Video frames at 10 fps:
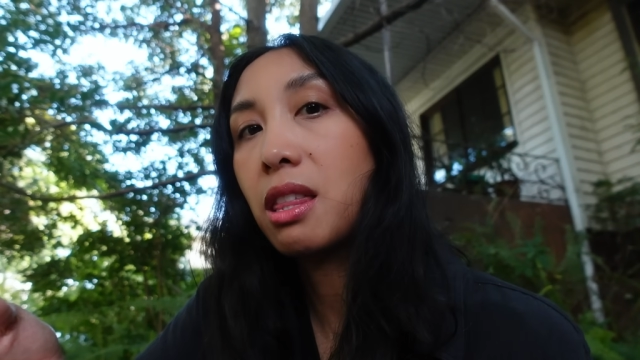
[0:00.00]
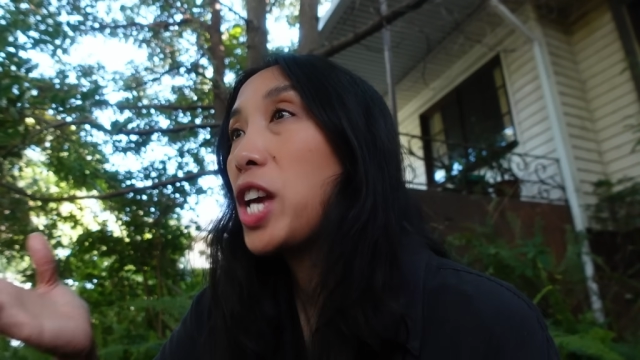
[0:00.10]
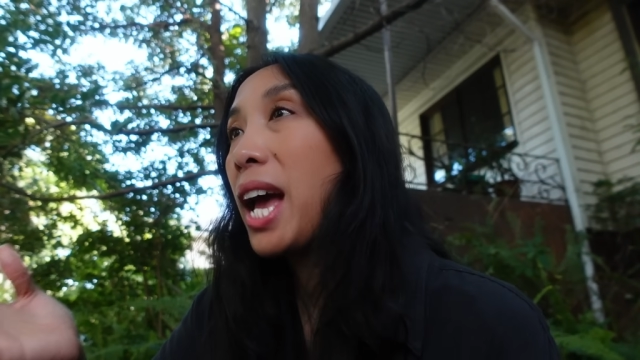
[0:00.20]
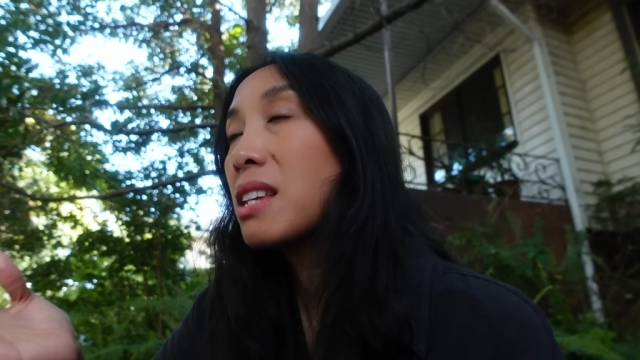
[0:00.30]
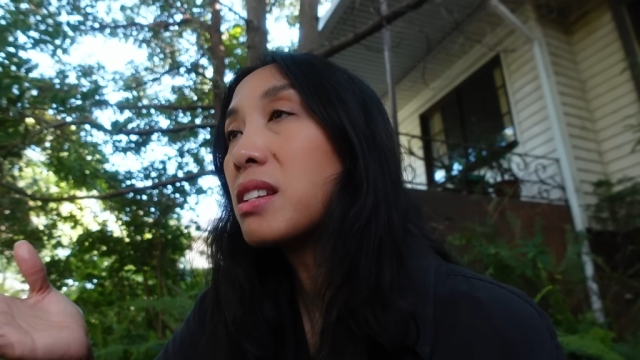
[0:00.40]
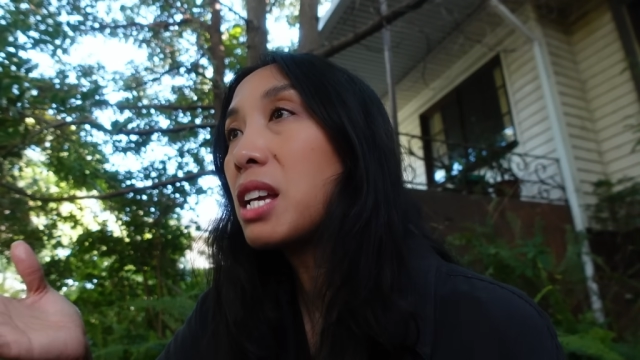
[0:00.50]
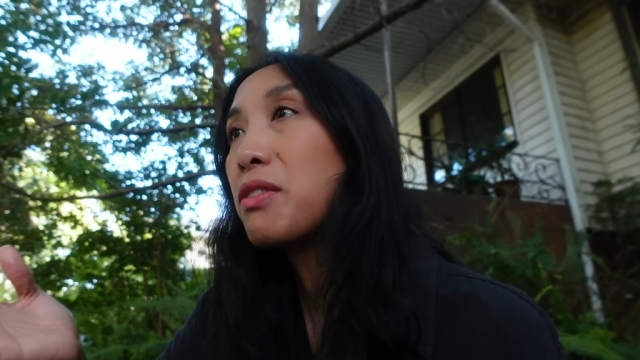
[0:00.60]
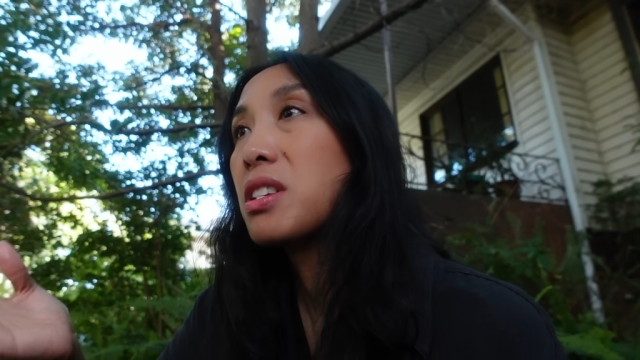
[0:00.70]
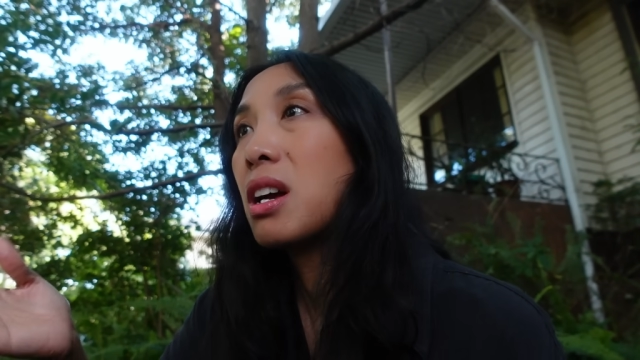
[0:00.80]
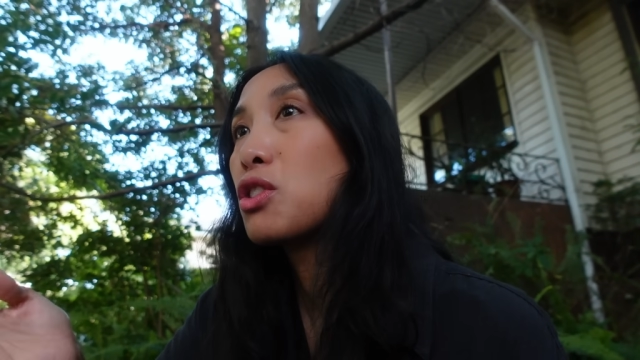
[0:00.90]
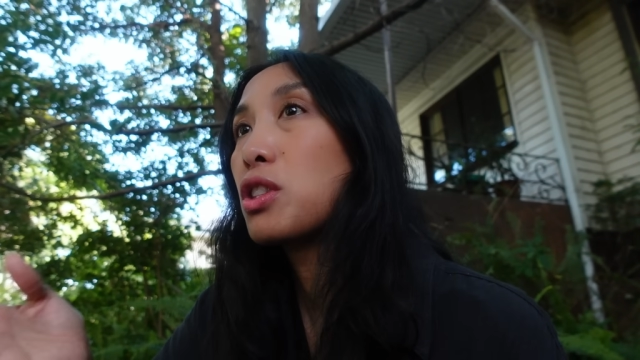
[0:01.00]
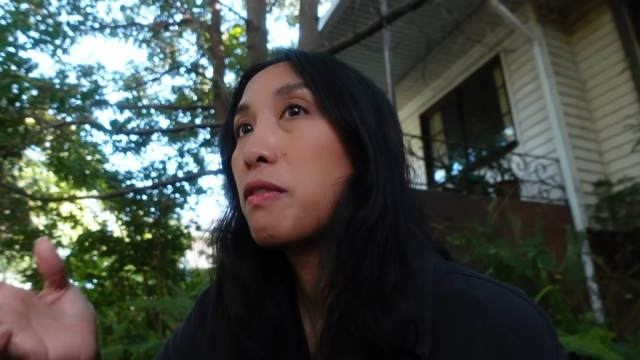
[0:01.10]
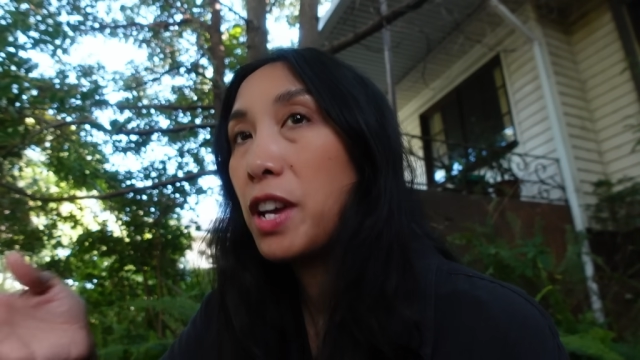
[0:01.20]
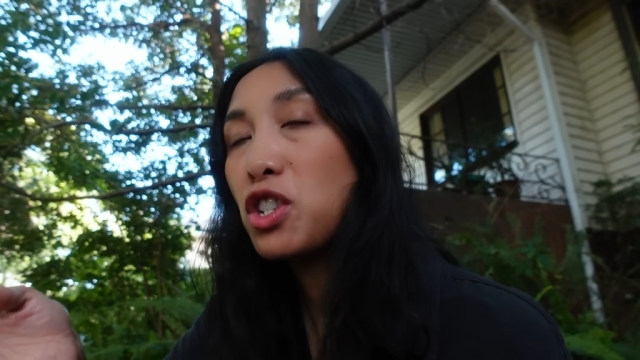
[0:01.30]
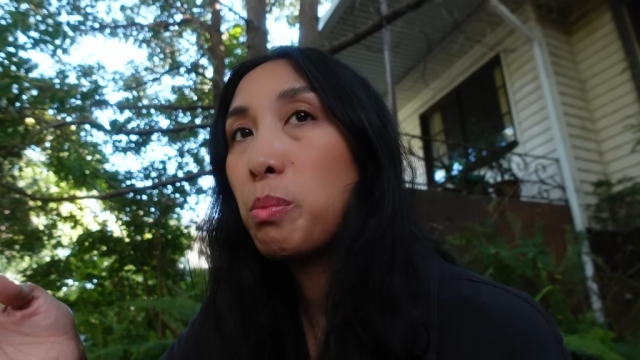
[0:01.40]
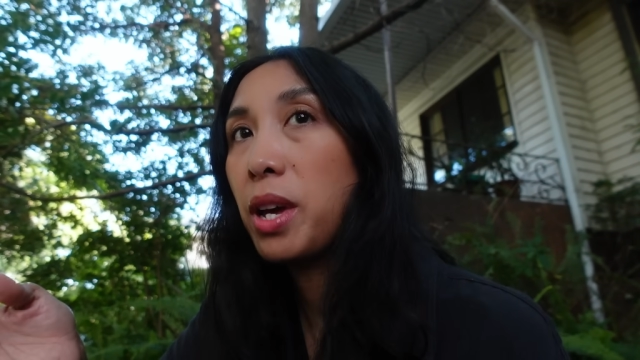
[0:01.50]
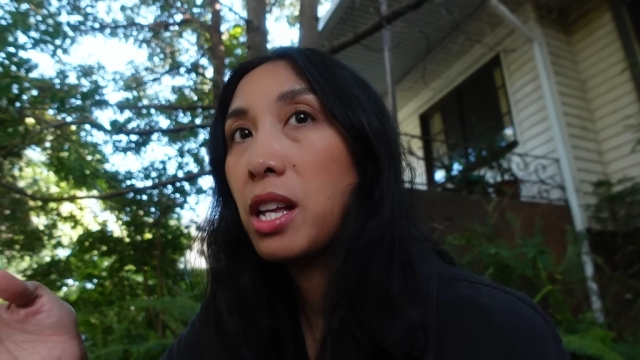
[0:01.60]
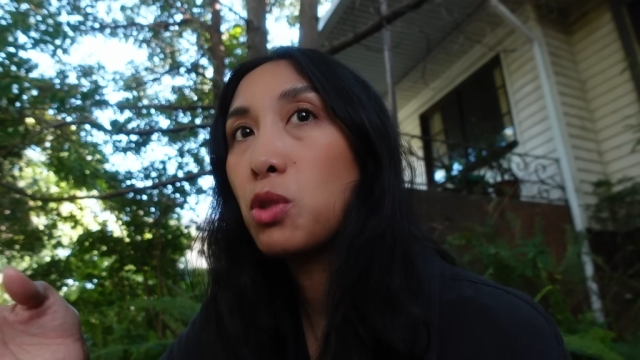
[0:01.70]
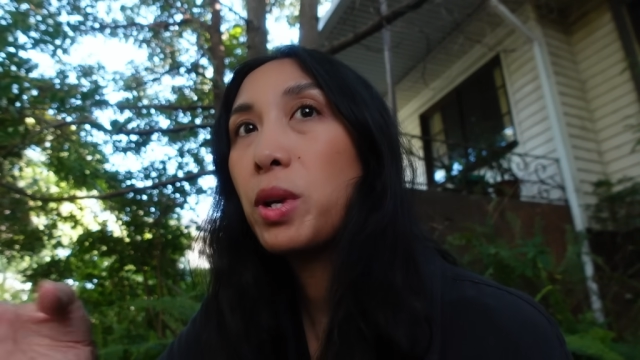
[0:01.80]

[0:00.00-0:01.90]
She hasn't even touched the veggie beds.